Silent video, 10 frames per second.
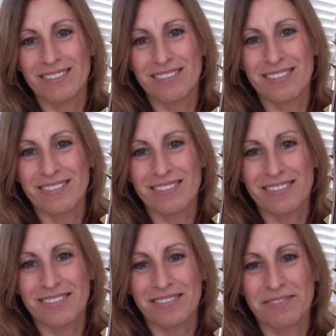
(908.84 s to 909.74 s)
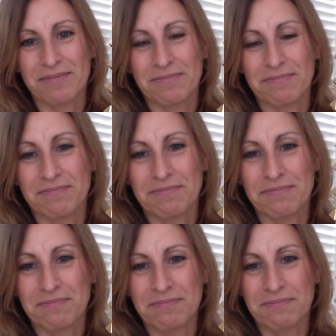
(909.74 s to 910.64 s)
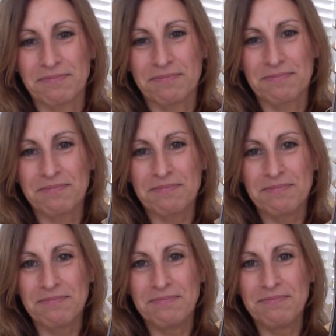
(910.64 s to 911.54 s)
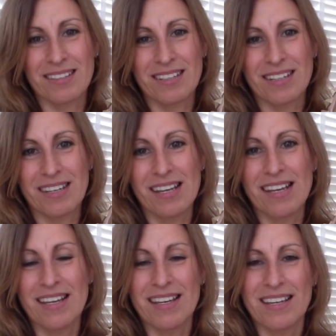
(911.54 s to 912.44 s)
Nobody speaks.